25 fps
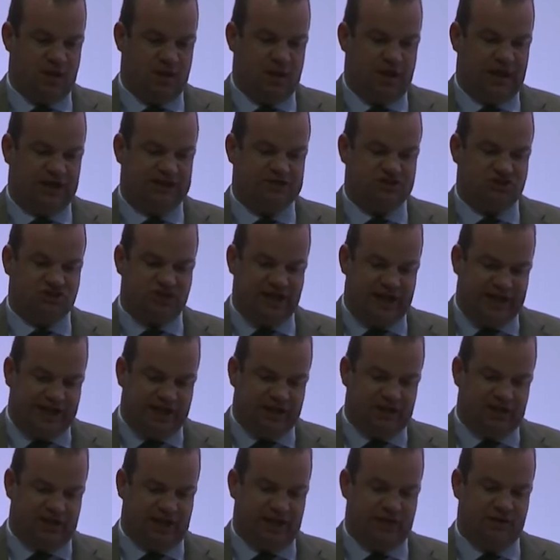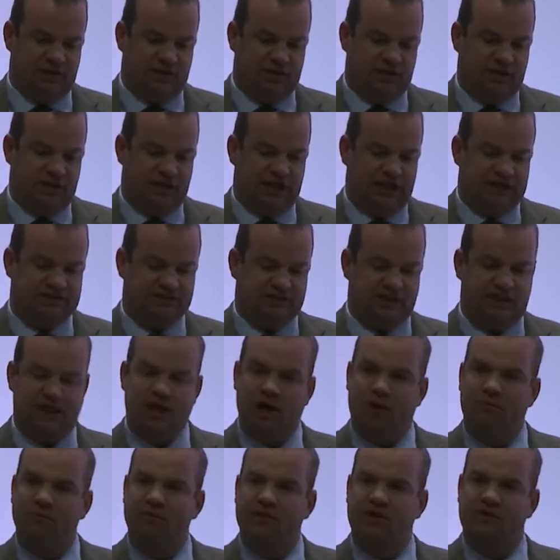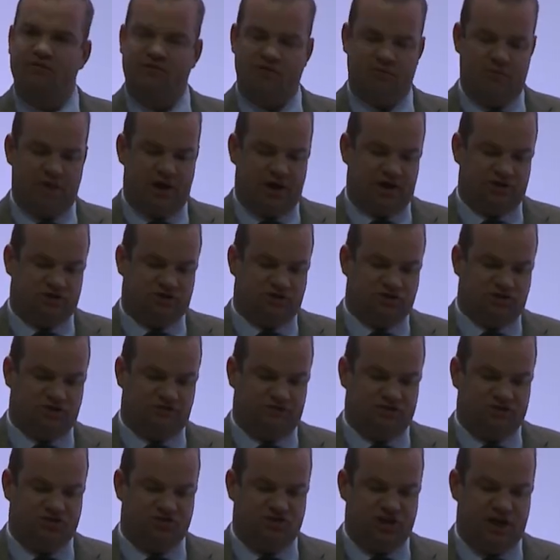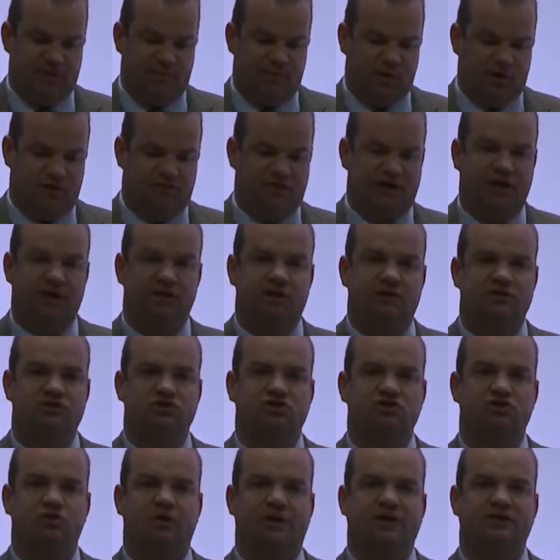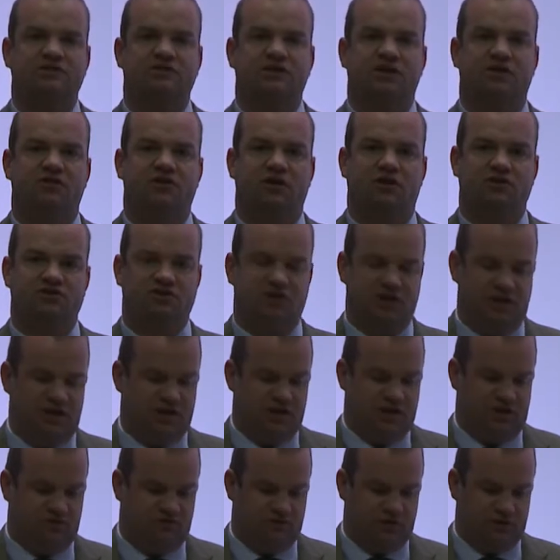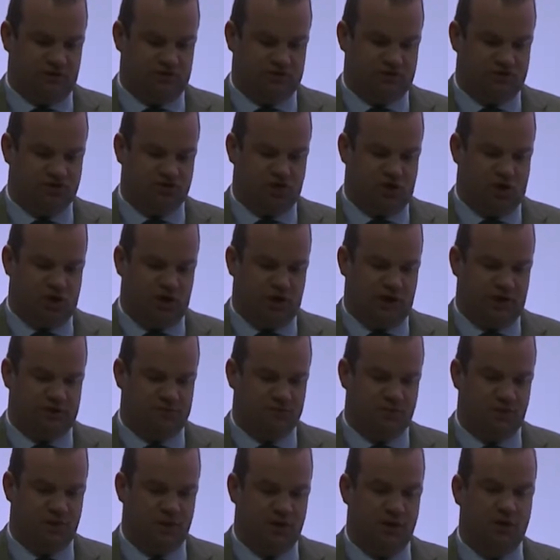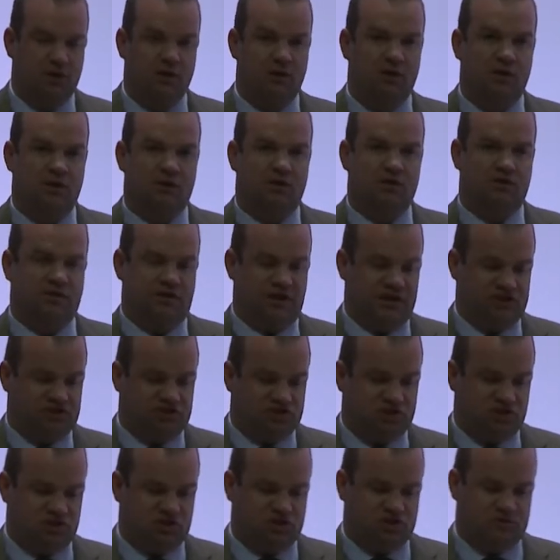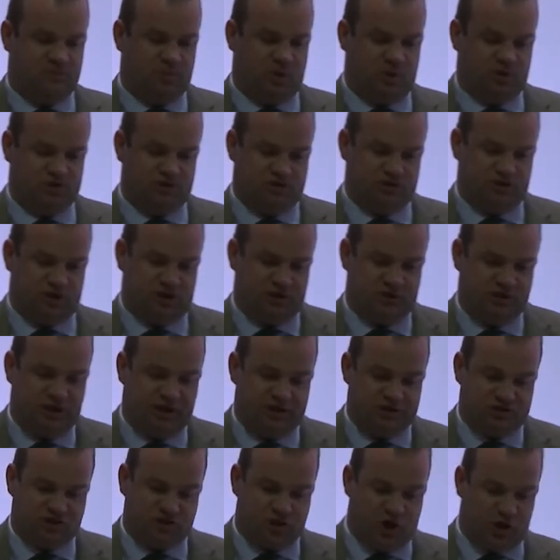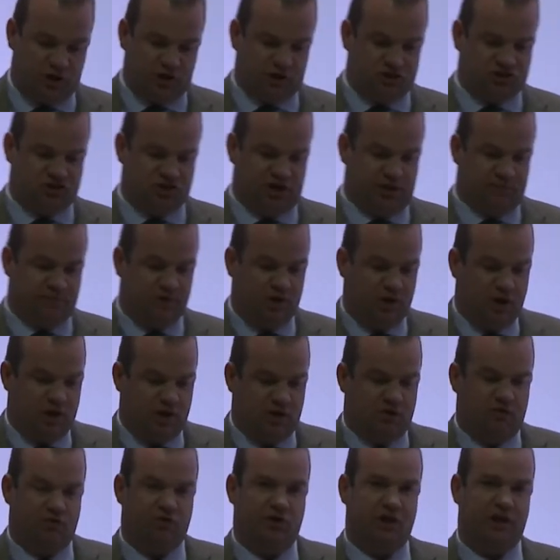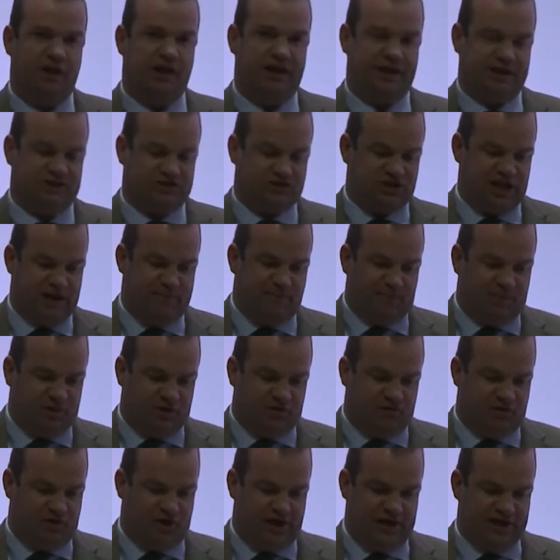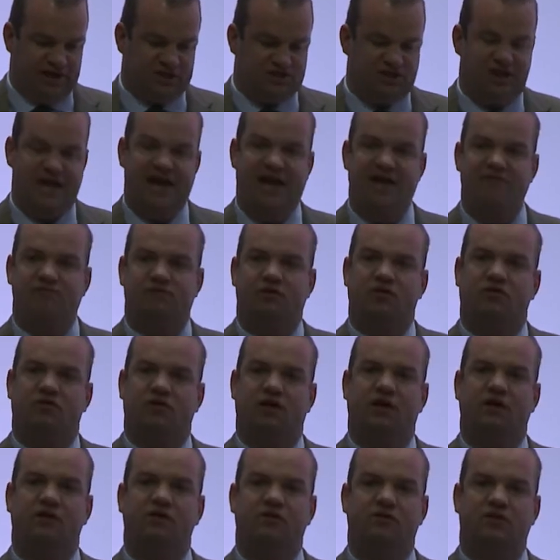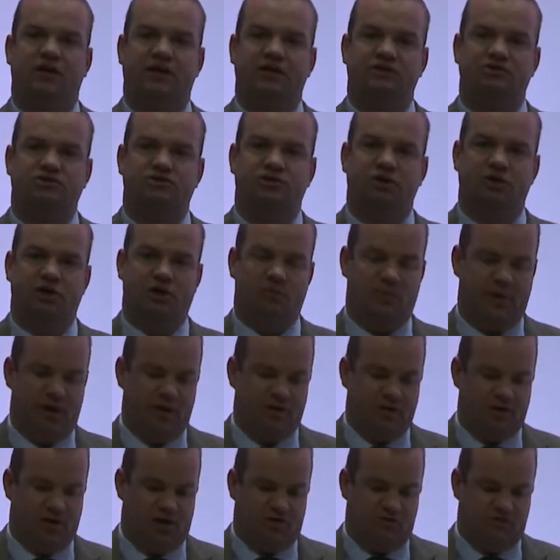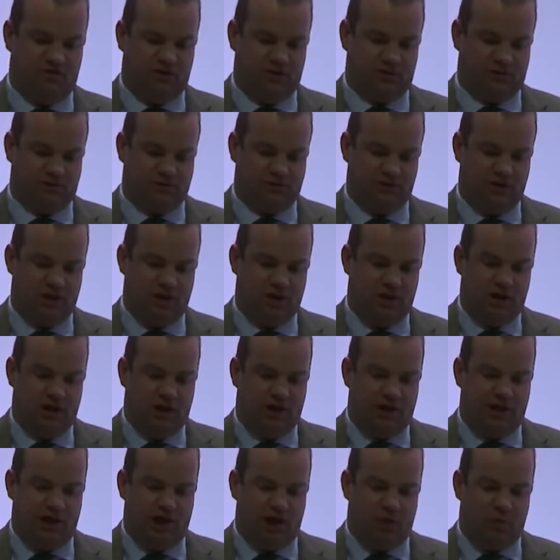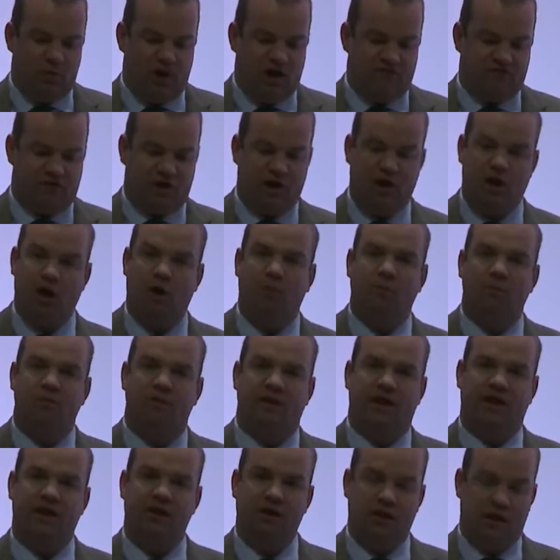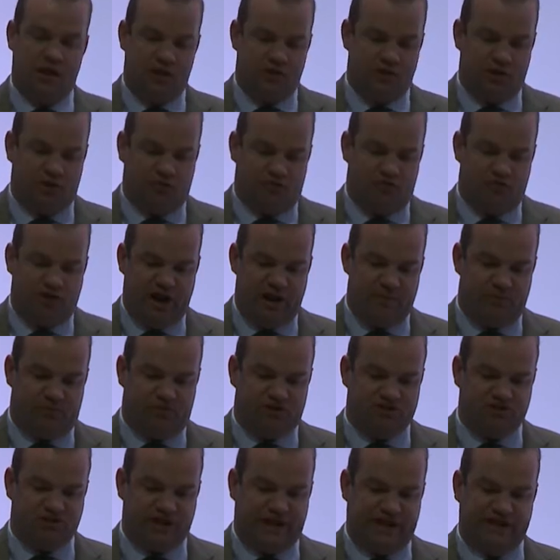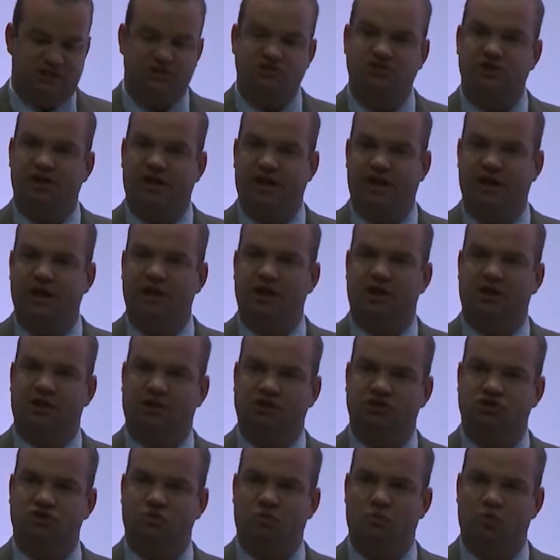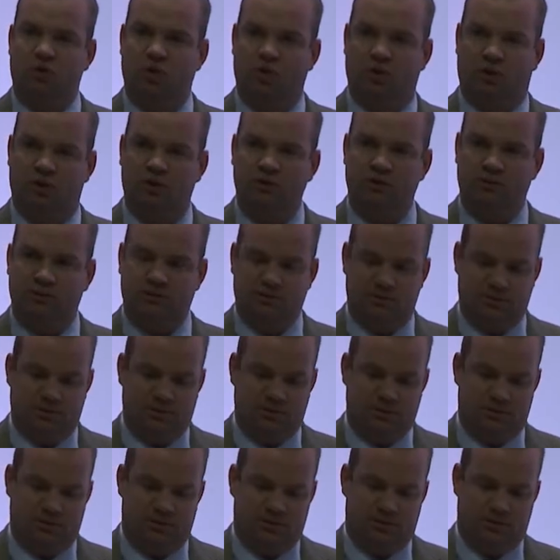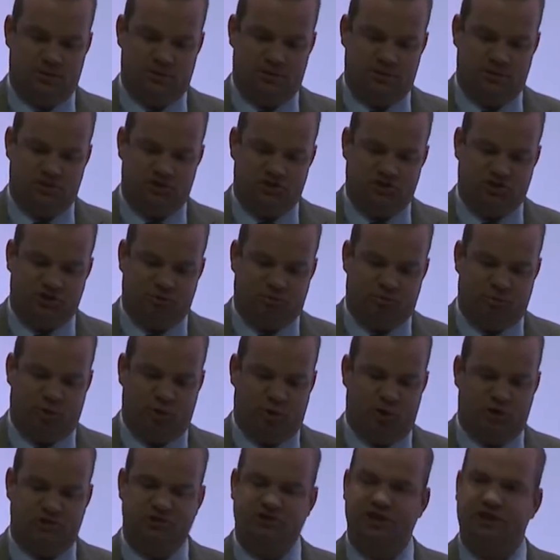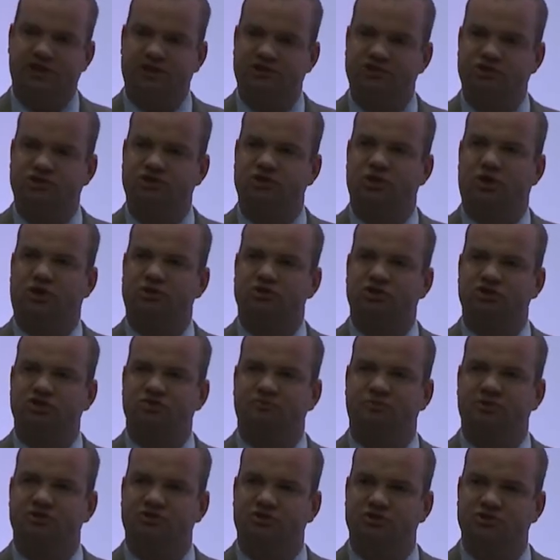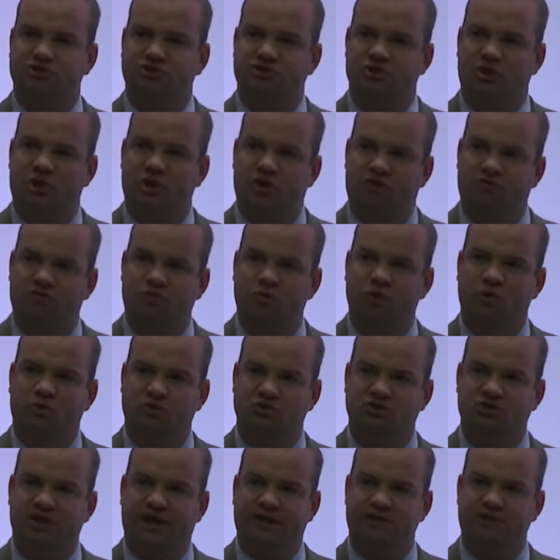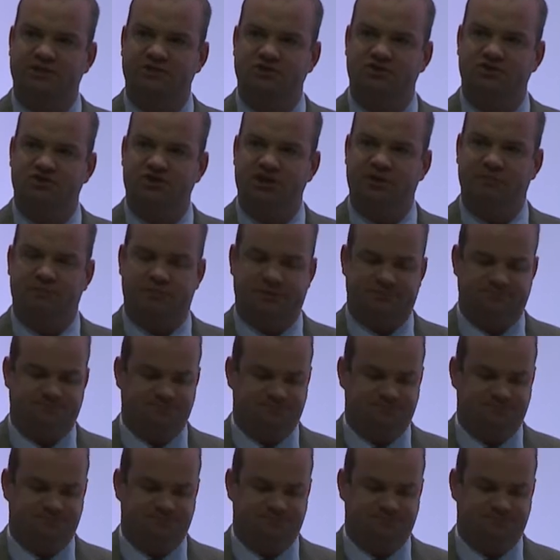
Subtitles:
And secondly, as the company of the Merchants of the Staple of England's 2013 Nuffield Scholar. This scholarship really exemplifies everything that is good about Nuffield. Here we have a company that represents English wool supporting a Scottish producer of wool-shedding sheep.